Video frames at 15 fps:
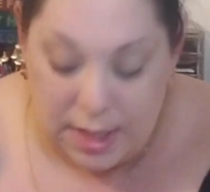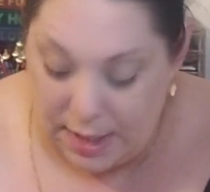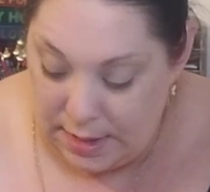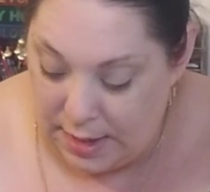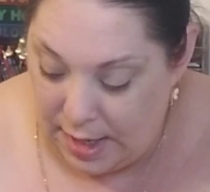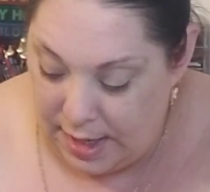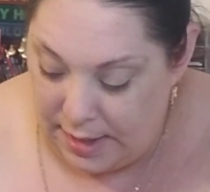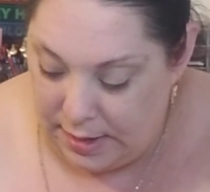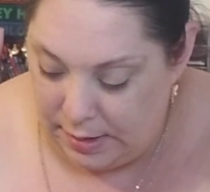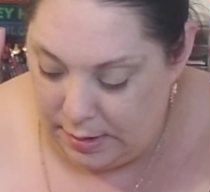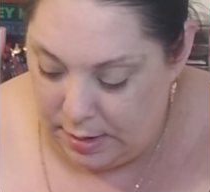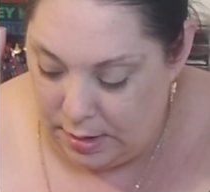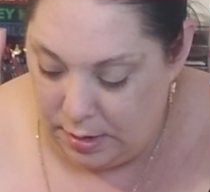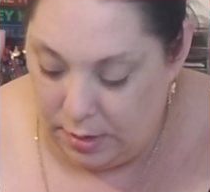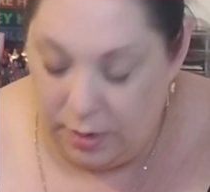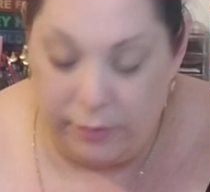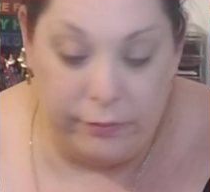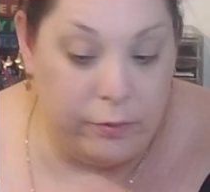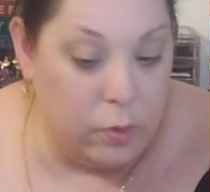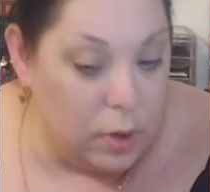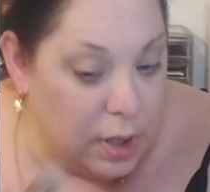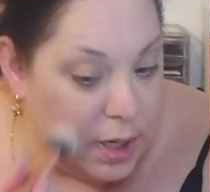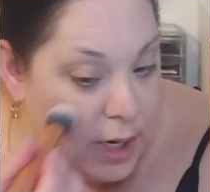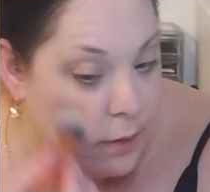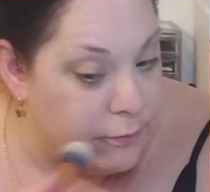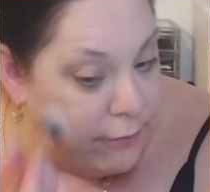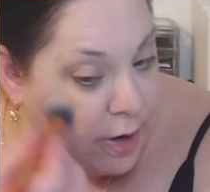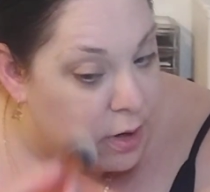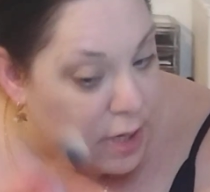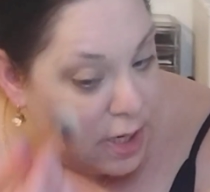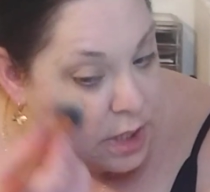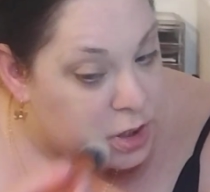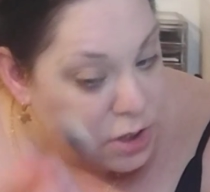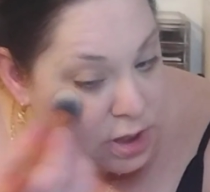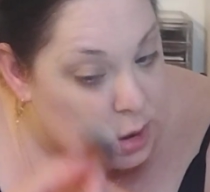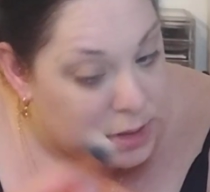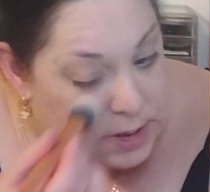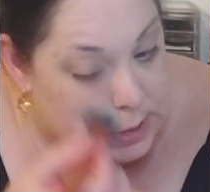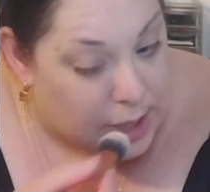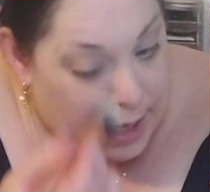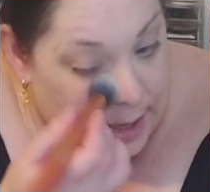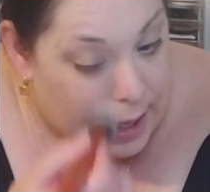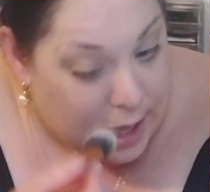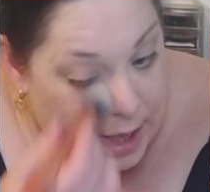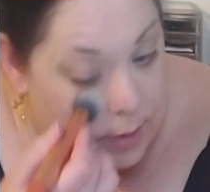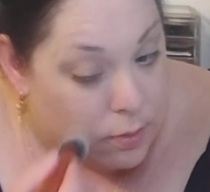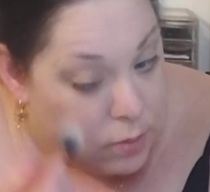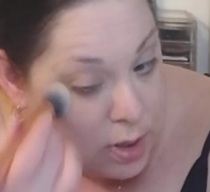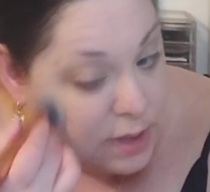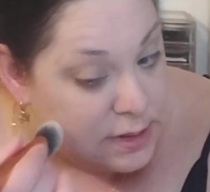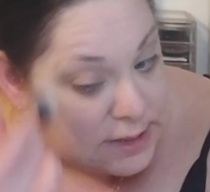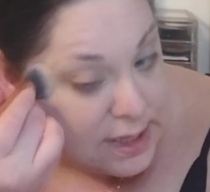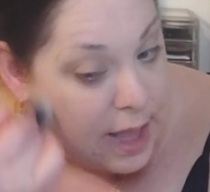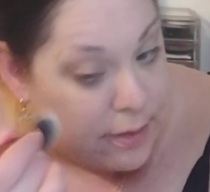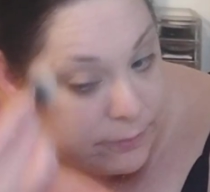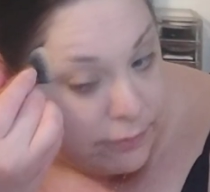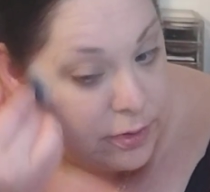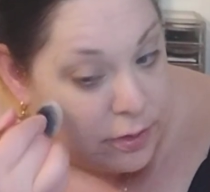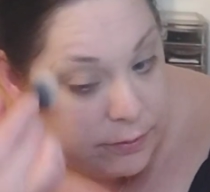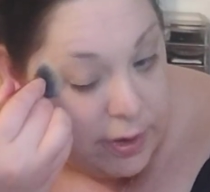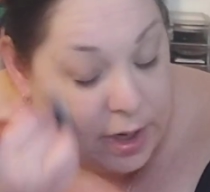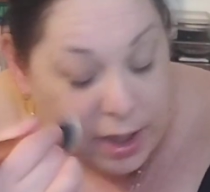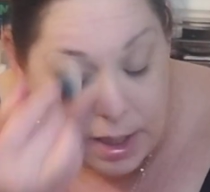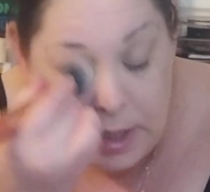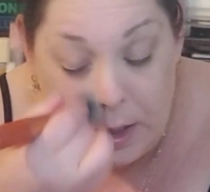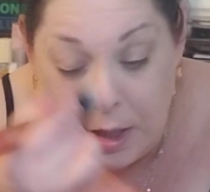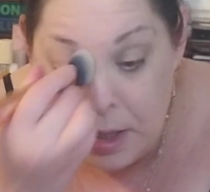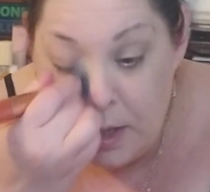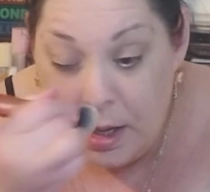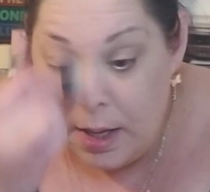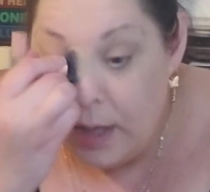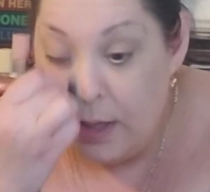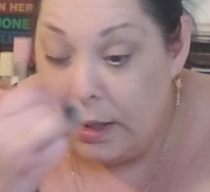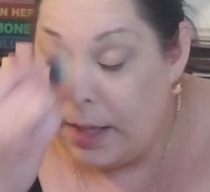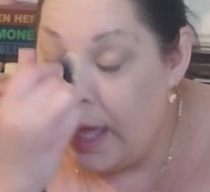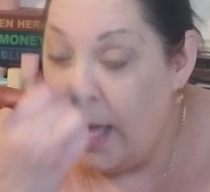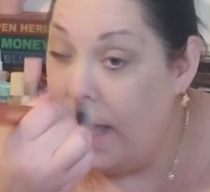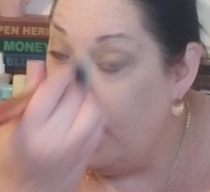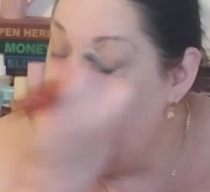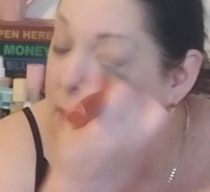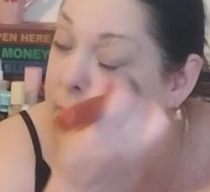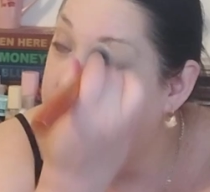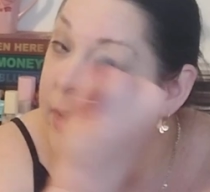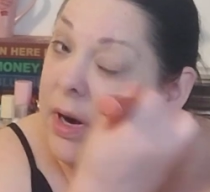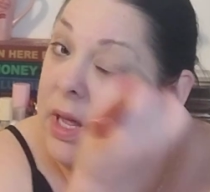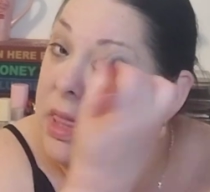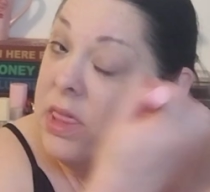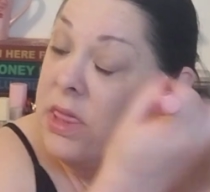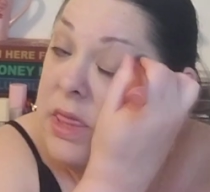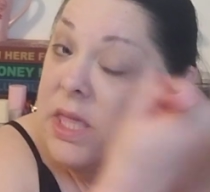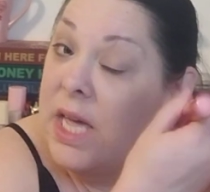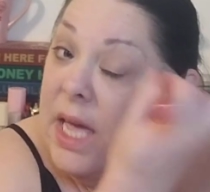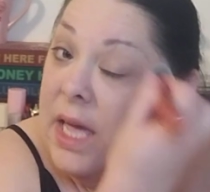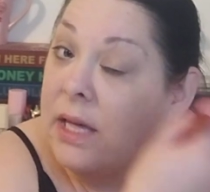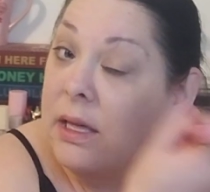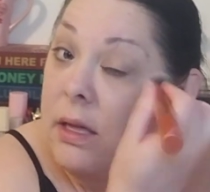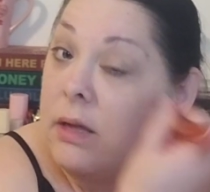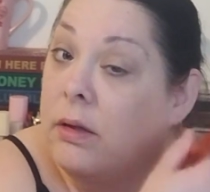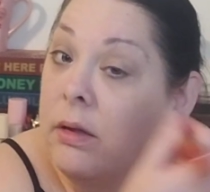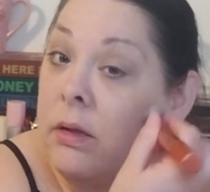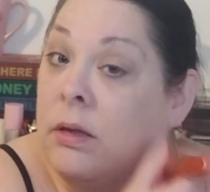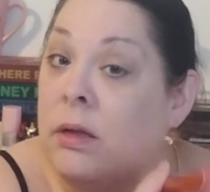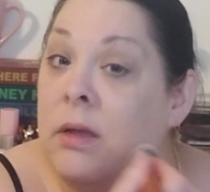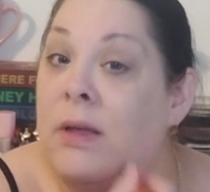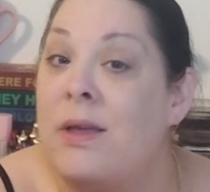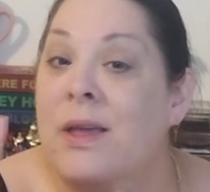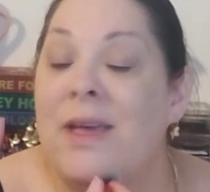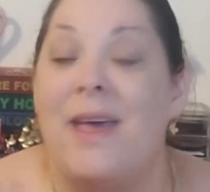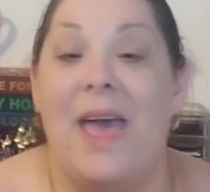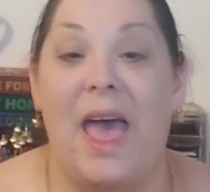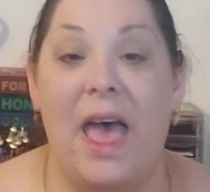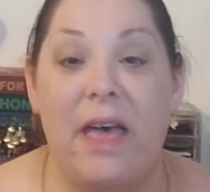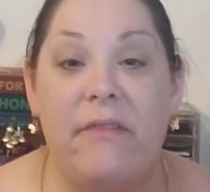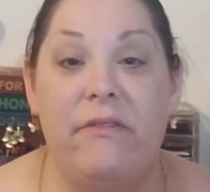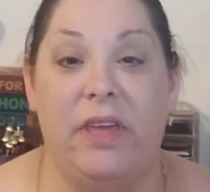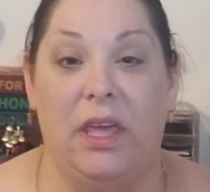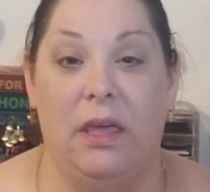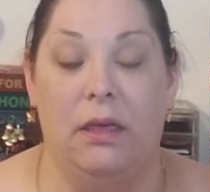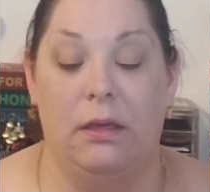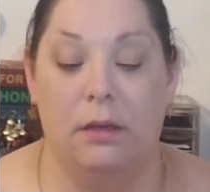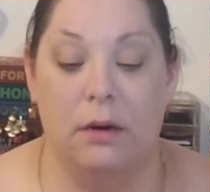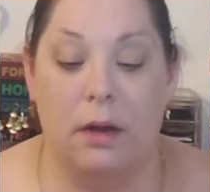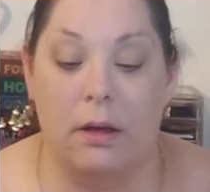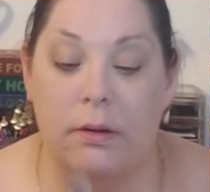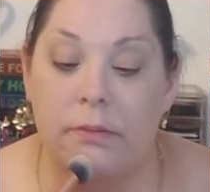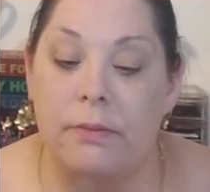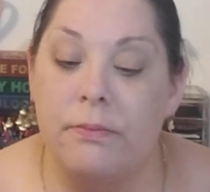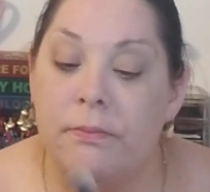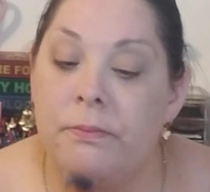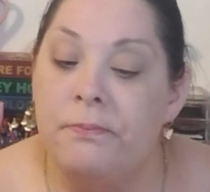thing that I look for in foundations. I hate ones that feel very cakey, very thick, heavy, you know?